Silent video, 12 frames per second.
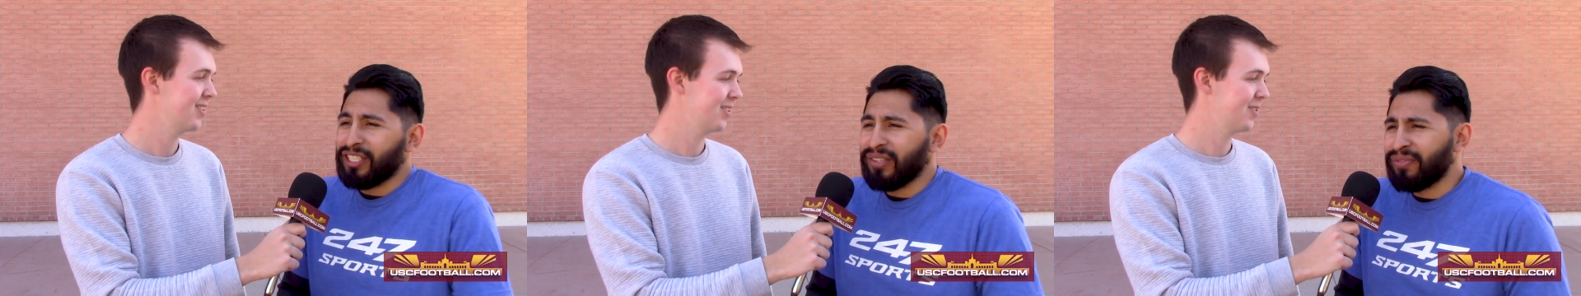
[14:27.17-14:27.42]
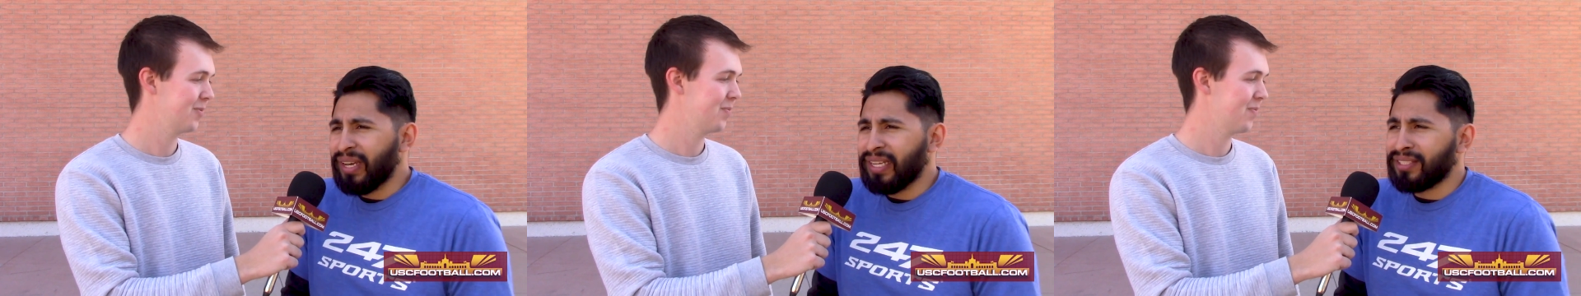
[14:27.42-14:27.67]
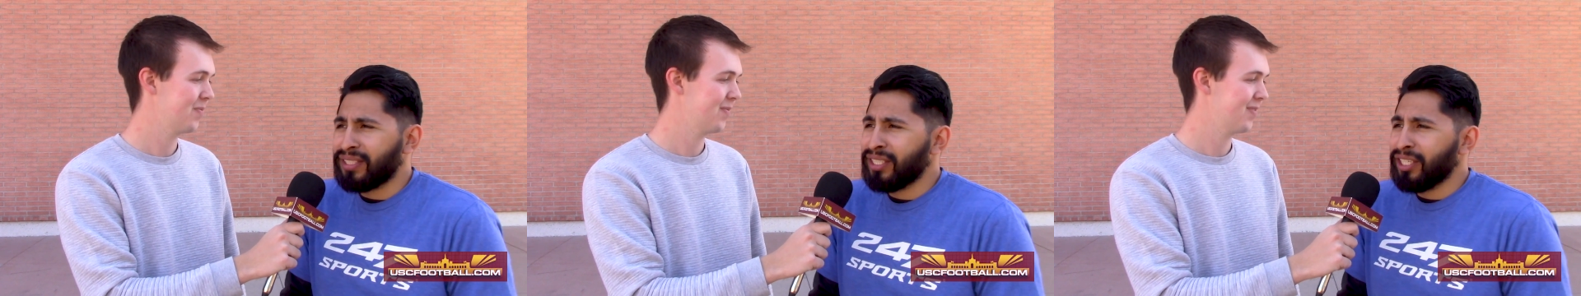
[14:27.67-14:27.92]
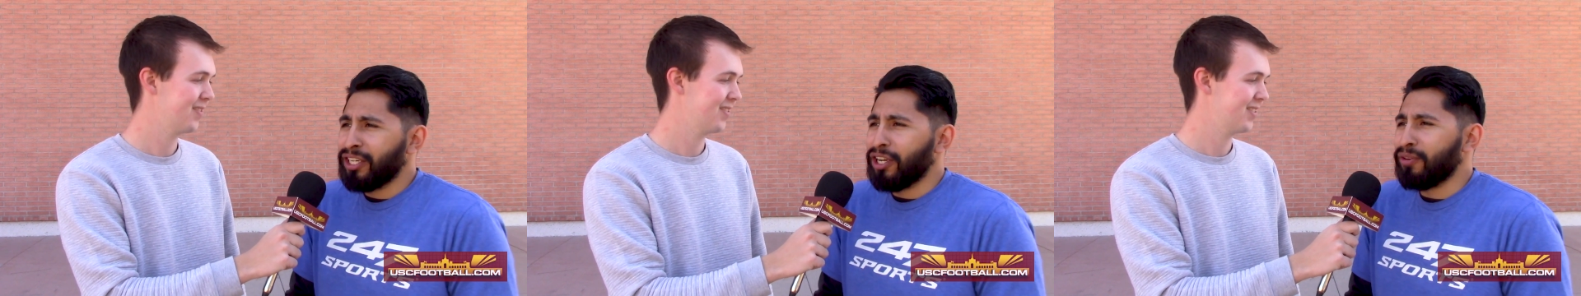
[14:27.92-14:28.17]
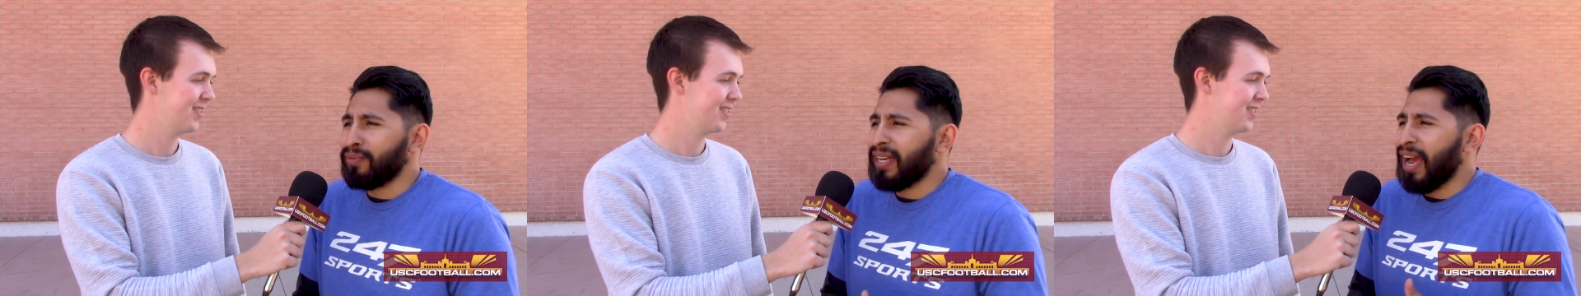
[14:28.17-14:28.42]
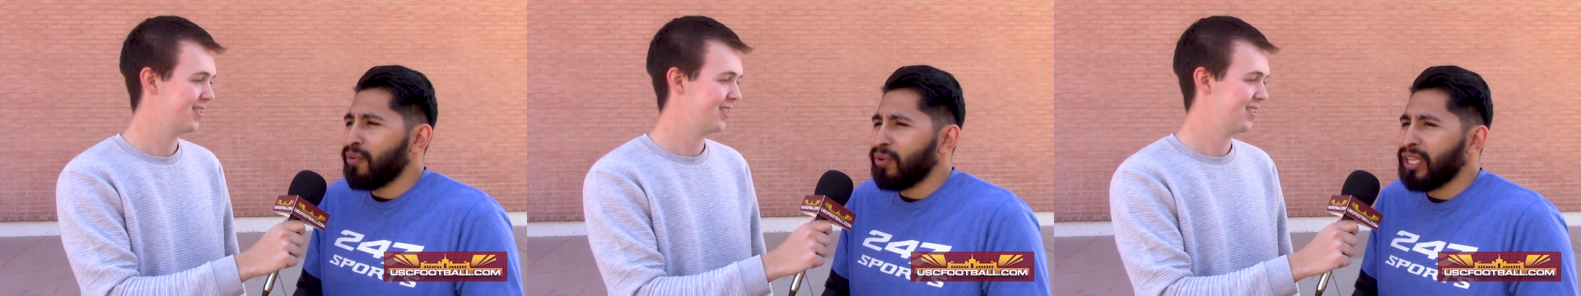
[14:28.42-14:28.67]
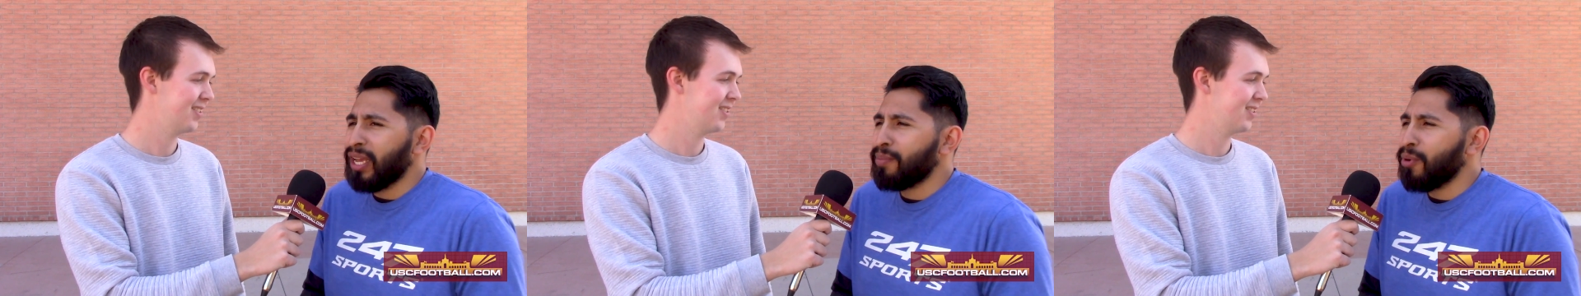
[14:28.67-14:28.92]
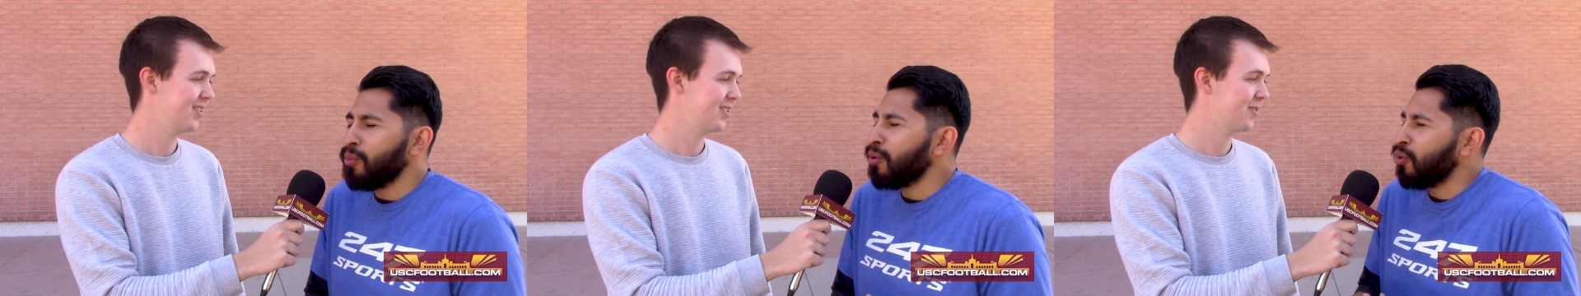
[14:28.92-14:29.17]
Speaker 1: defense, you know, not really
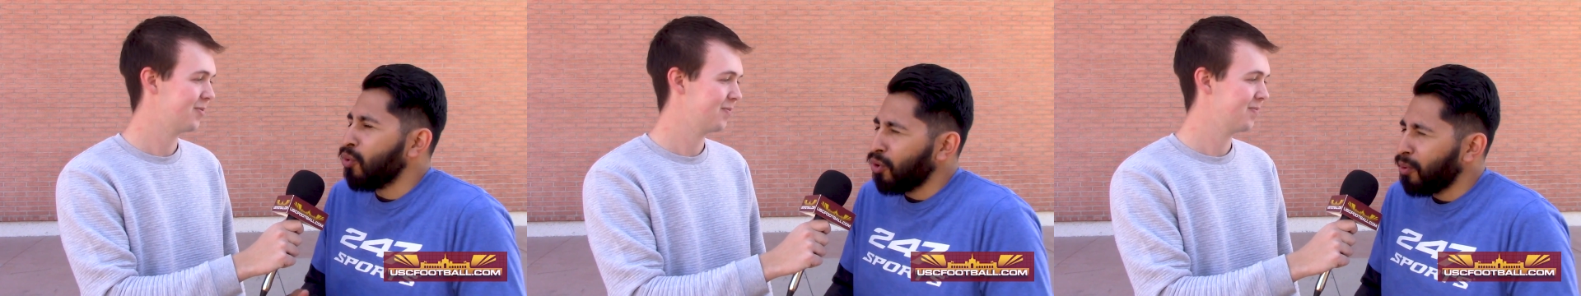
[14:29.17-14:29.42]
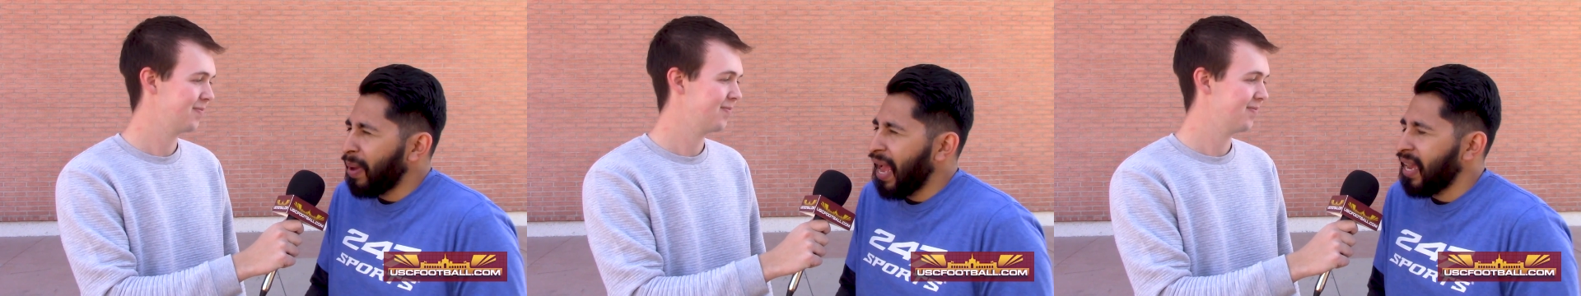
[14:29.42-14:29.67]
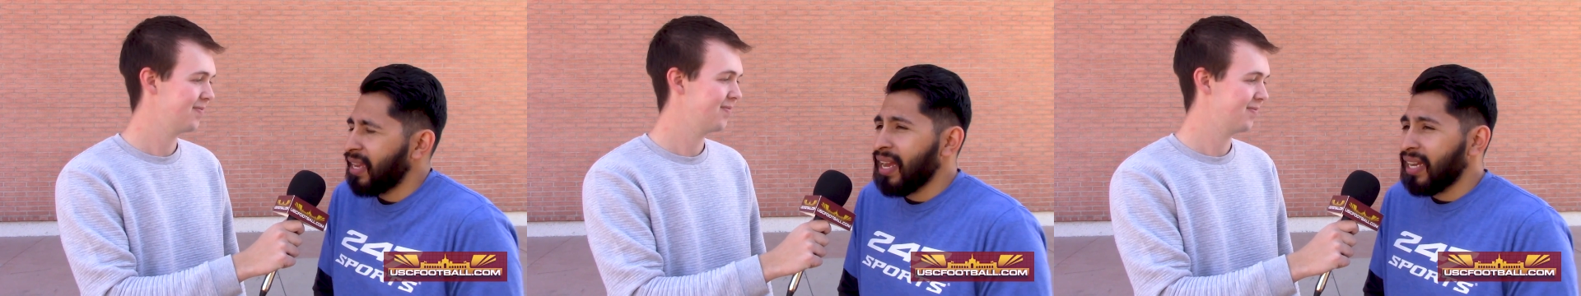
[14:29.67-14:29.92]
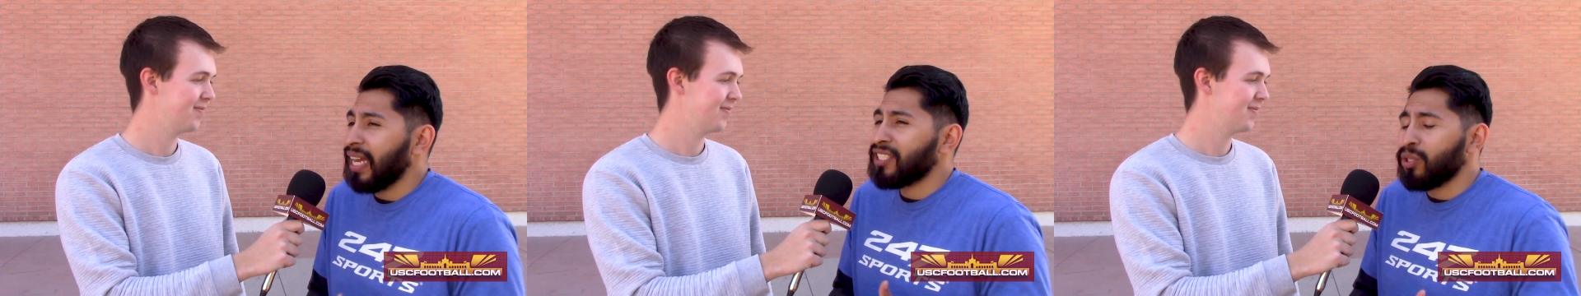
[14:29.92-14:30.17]
a mobile quarterback, got